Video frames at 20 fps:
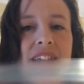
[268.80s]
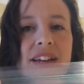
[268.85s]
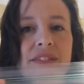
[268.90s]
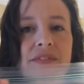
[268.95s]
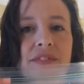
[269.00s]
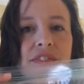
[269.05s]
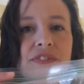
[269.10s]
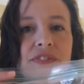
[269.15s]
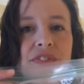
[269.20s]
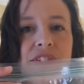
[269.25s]
kind
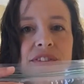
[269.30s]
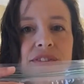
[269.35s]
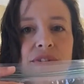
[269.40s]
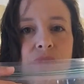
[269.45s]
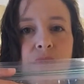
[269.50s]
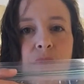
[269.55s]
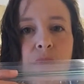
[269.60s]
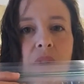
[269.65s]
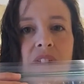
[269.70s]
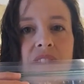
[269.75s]
of a
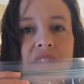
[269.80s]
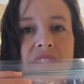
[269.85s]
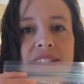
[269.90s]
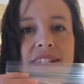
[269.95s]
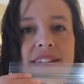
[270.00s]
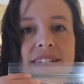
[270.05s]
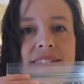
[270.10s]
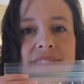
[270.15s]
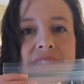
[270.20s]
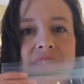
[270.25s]
freezer
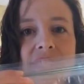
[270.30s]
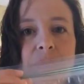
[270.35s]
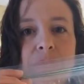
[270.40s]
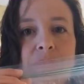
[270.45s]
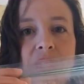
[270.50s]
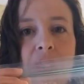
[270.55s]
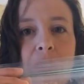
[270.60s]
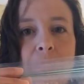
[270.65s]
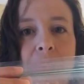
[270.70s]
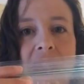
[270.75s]
quality
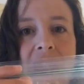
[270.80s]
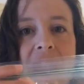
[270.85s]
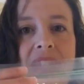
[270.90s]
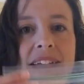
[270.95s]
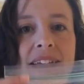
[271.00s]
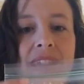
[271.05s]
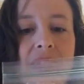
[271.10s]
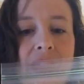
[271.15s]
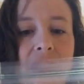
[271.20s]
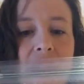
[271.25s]
zip top
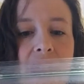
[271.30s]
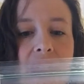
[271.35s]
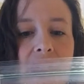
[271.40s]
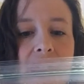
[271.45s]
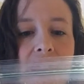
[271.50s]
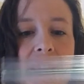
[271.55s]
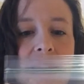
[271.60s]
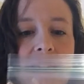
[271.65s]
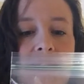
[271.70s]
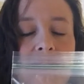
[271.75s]
bag
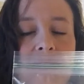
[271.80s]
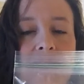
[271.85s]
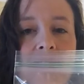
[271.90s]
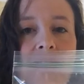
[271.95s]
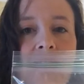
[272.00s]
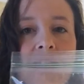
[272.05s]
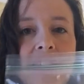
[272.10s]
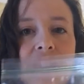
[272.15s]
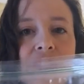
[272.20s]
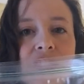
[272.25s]
and
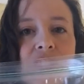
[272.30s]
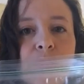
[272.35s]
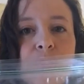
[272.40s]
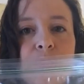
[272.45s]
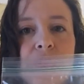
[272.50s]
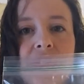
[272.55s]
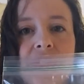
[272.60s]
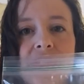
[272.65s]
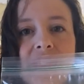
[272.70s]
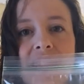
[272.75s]

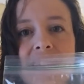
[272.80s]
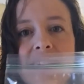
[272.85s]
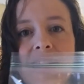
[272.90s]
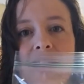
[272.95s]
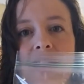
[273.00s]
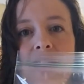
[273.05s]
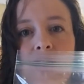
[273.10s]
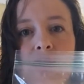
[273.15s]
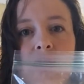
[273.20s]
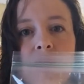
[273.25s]
just put
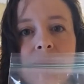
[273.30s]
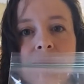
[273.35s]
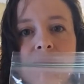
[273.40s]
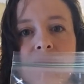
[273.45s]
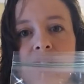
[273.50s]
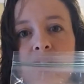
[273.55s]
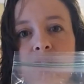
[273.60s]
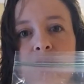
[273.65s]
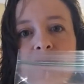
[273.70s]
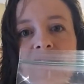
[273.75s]
like
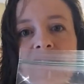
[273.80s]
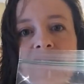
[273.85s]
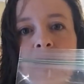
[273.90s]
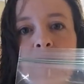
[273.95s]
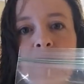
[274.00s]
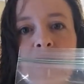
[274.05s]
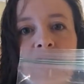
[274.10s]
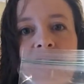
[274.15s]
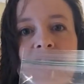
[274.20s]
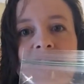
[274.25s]

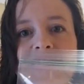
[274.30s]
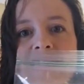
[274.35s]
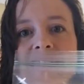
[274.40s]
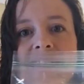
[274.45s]
a